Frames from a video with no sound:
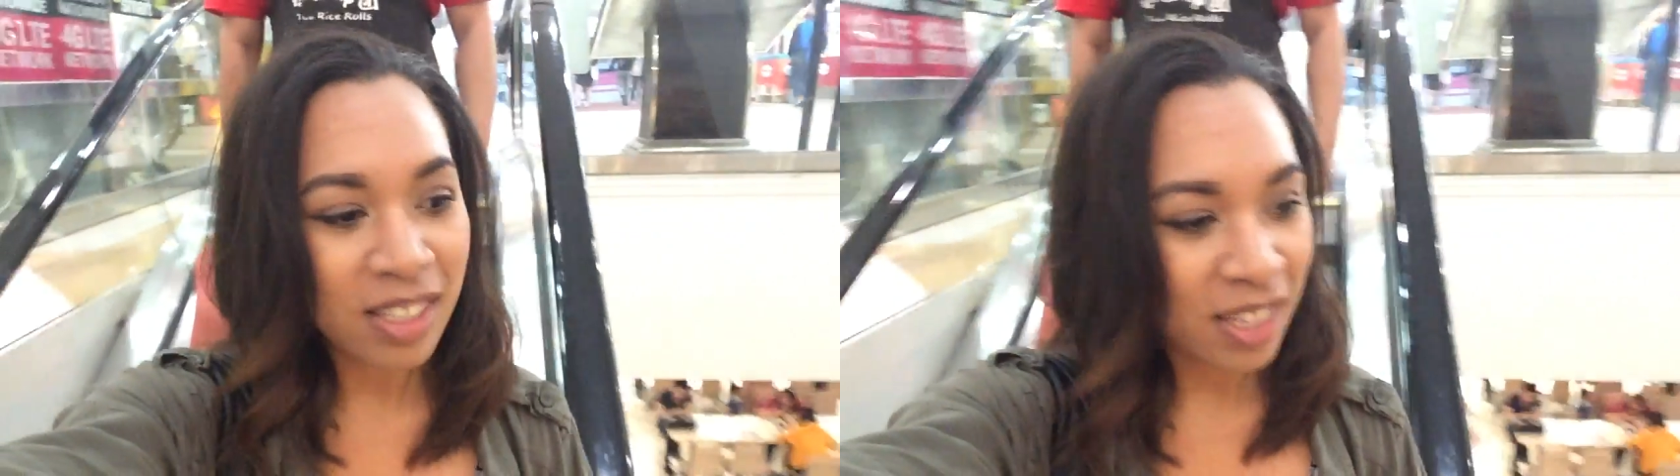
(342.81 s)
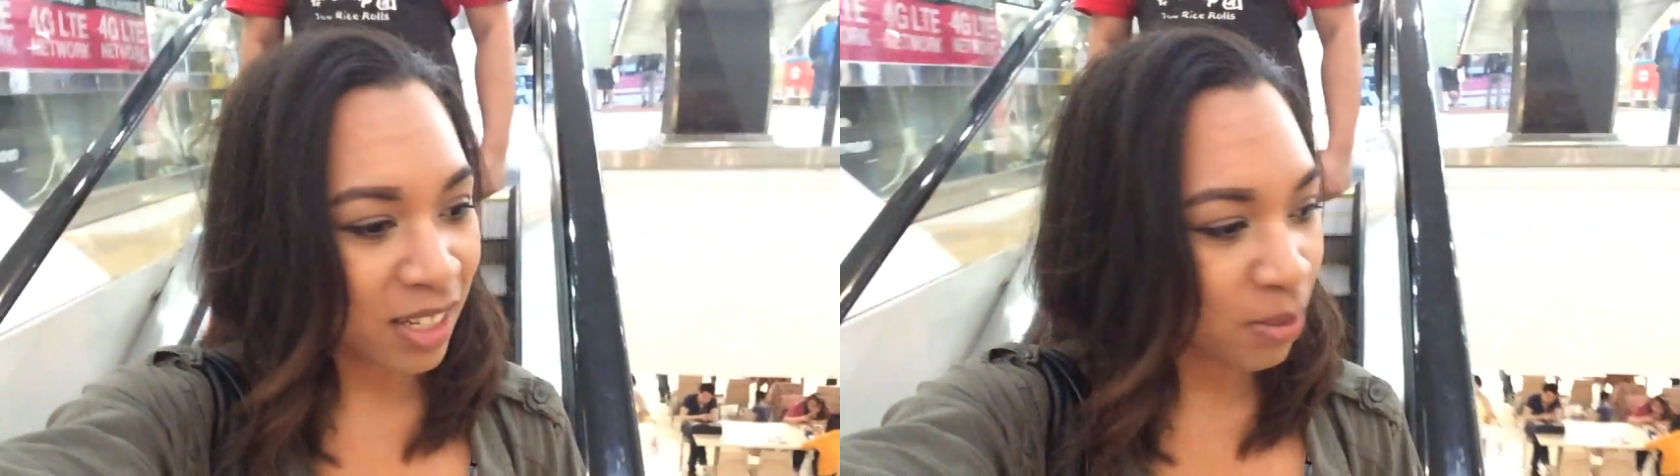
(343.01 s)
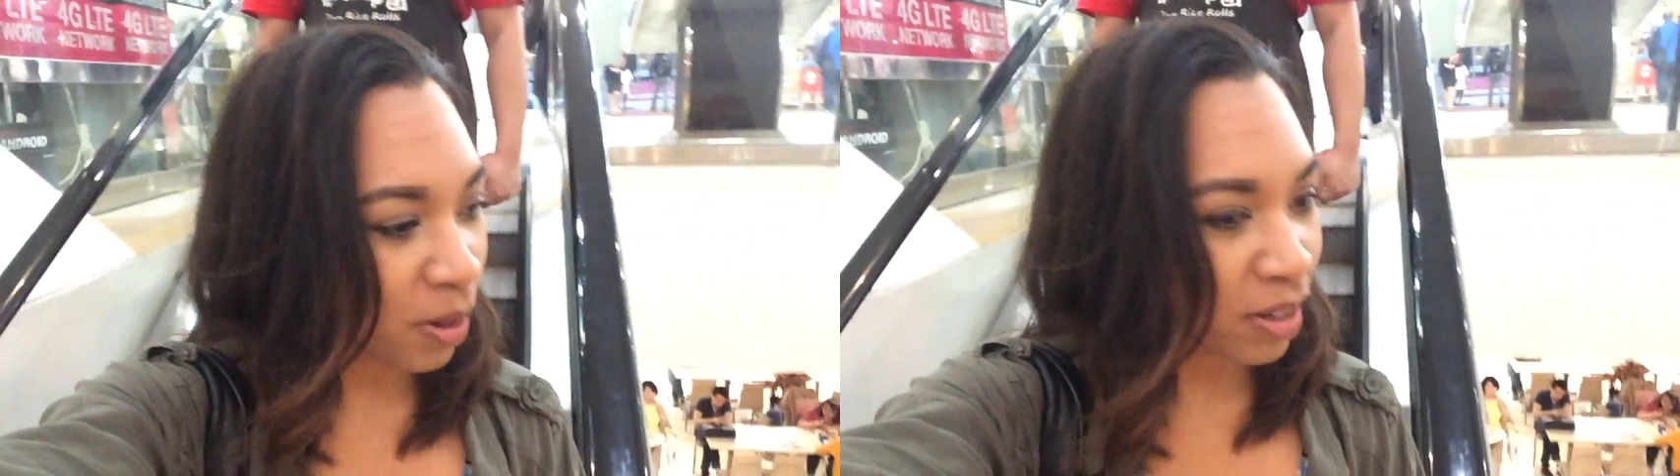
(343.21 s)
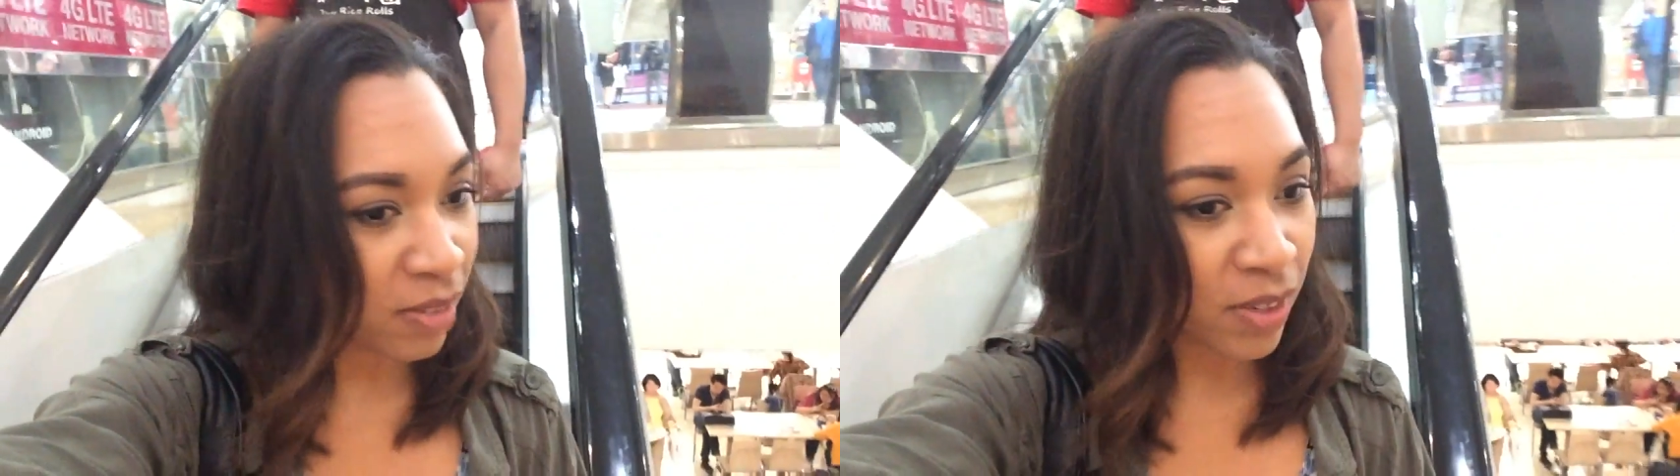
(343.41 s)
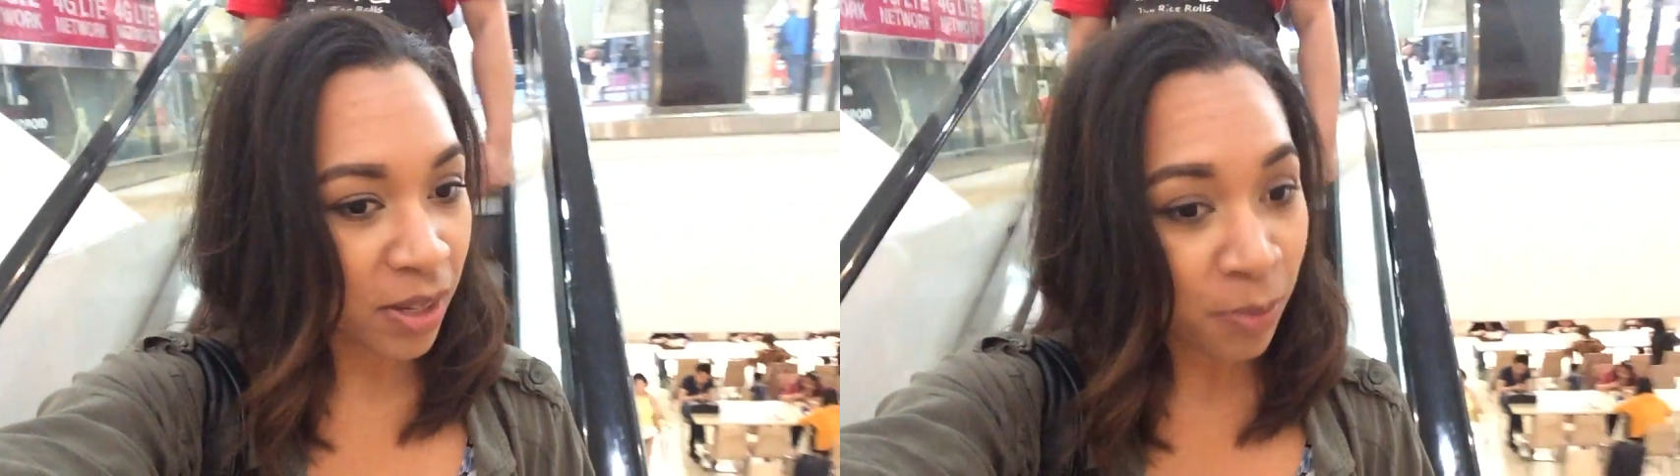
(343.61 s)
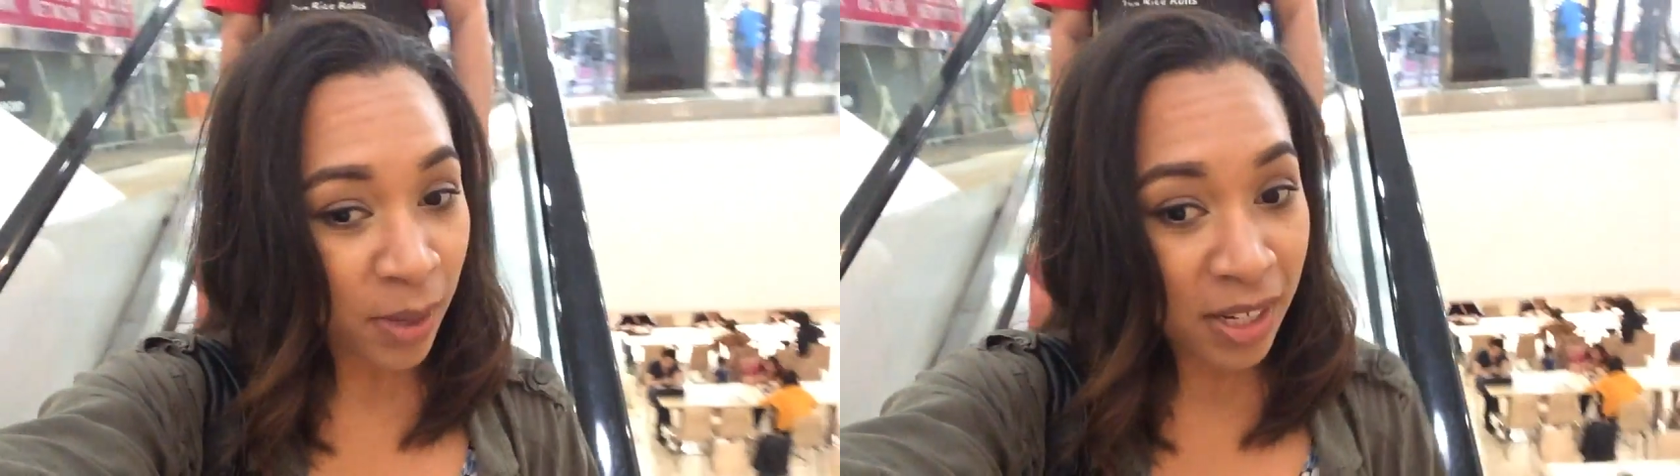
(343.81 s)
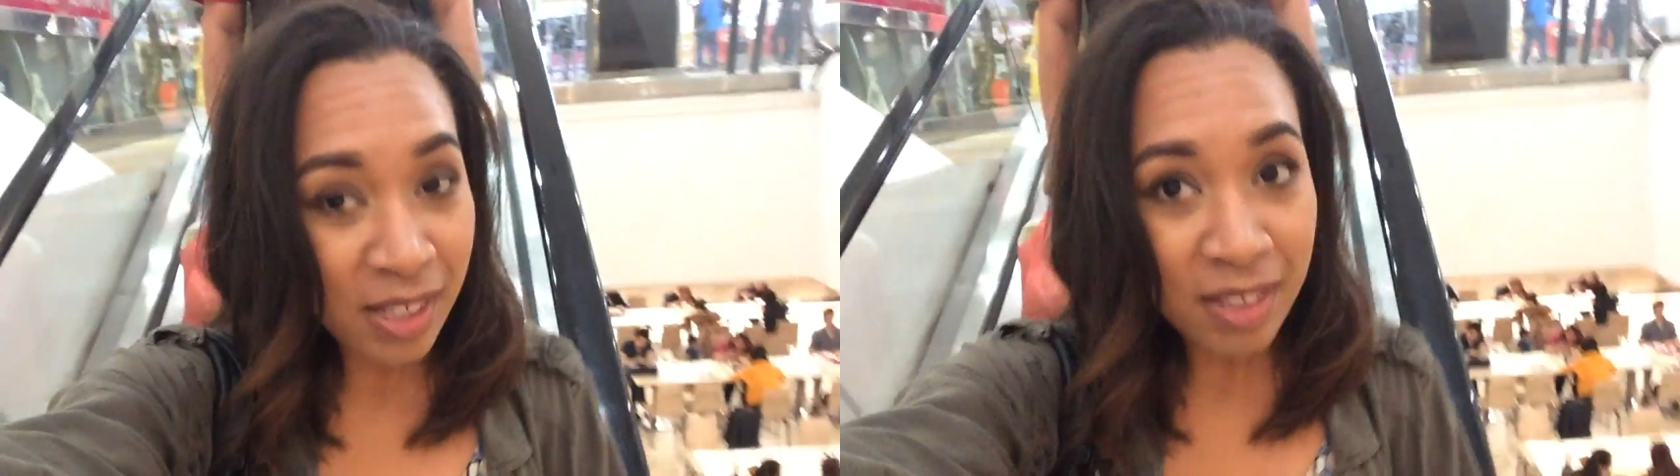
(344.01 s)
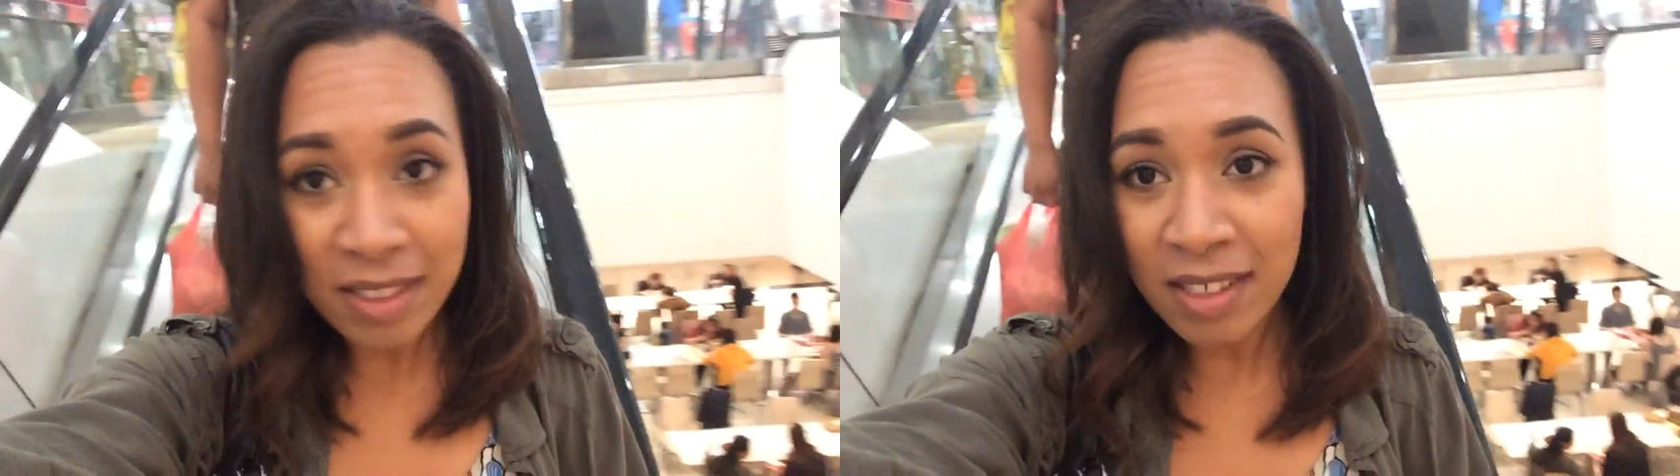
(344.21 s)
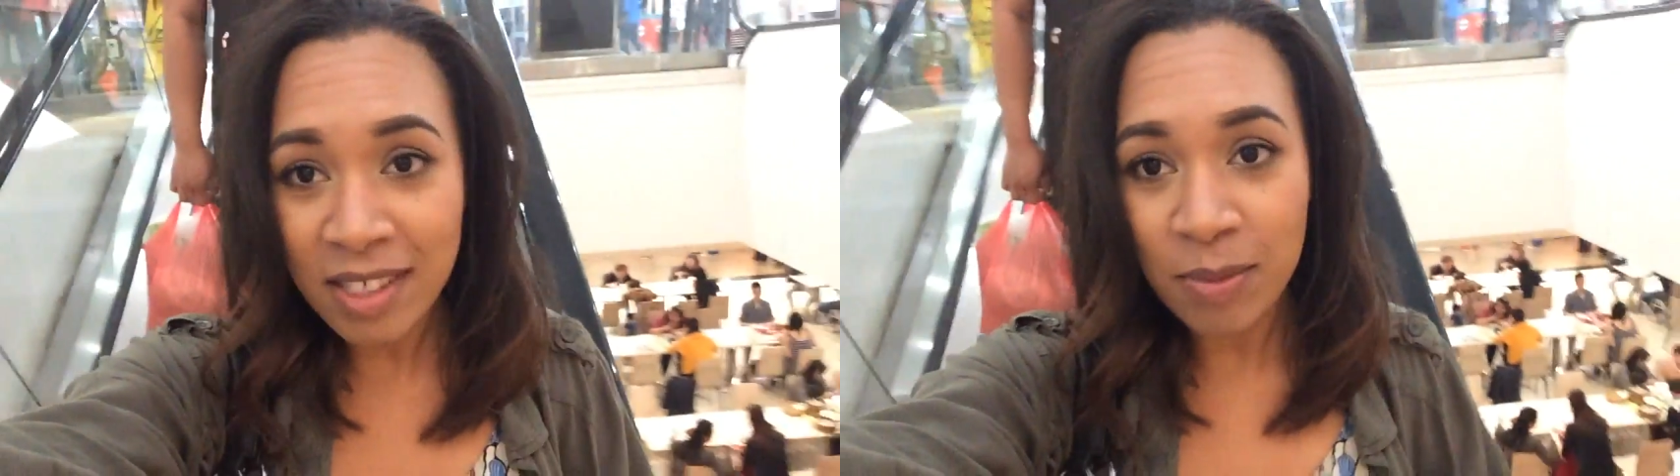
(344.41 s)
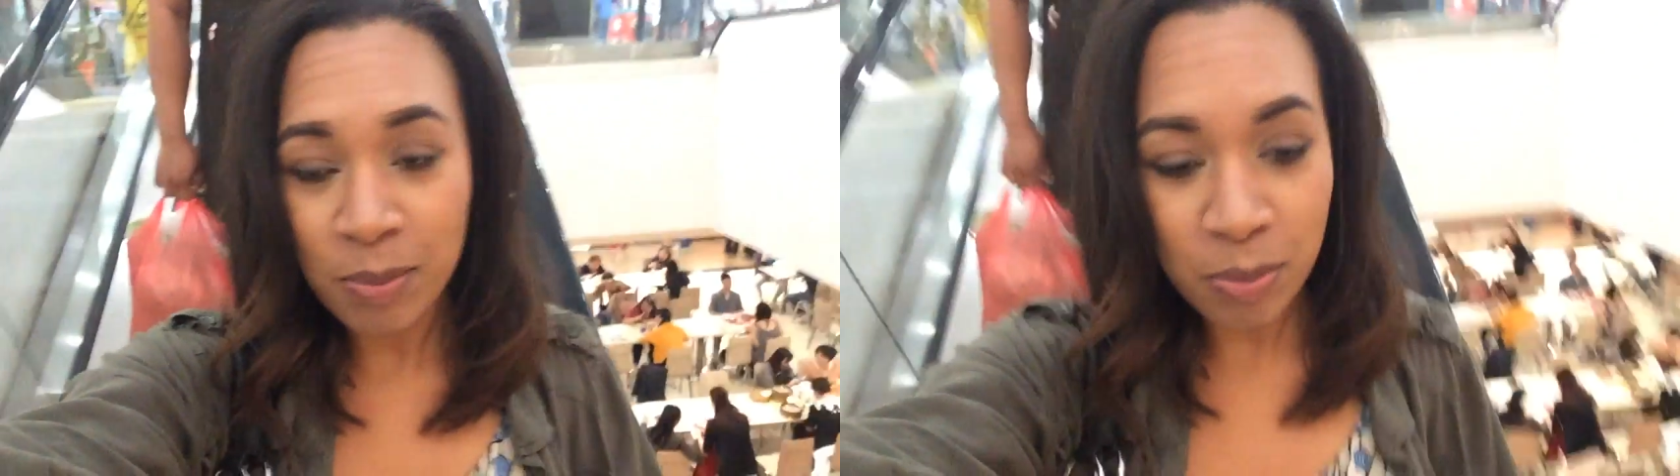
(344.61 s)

see any part of it, but it's